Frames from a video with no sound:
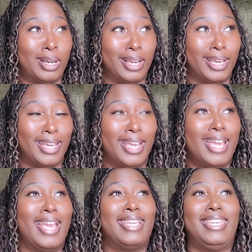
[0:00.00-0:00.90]
but
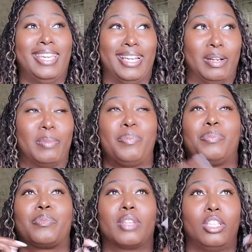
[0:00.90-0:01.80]
yeah,
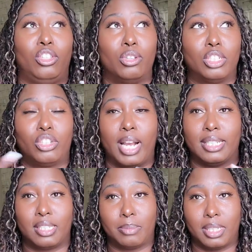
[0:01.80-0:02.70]
you can
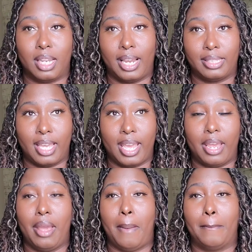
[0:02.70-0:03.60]
try something like
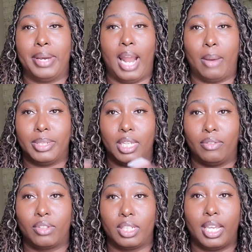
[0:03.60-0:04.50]
that. But I would
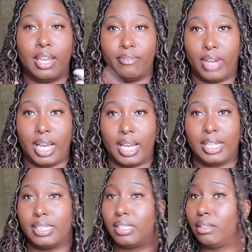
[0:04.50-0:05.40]
definitely
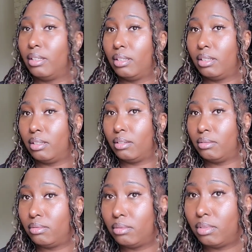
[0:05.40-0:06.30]
advise
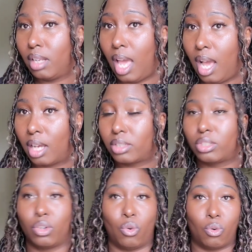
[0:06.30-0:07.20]

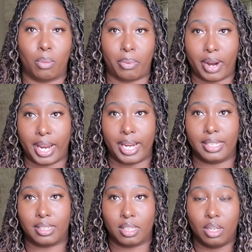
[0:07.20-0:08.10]
locks or
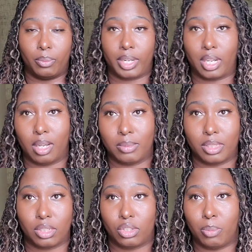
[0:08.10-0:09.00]
braids when it
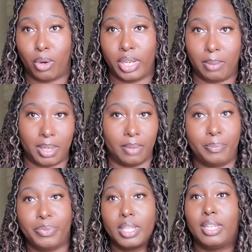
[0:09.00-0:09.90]
comes to bohemian.
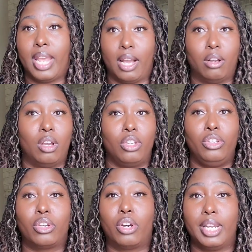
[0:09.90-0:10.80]
Now,
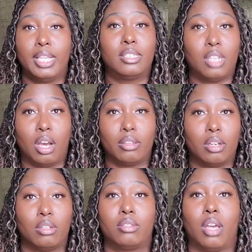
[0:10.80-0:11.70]
you're going to install
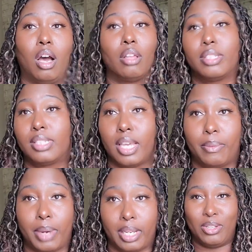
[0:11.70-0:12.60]
those all the
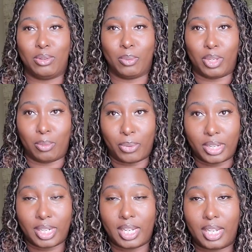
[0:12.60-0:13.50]
same way. You, when you
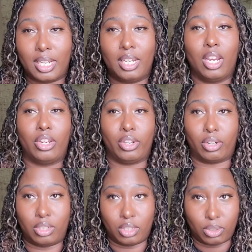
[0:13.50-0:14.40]
put it in, you're
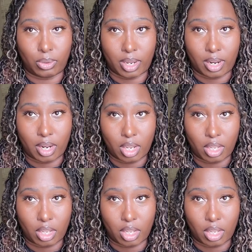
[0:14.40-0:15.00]
going to do it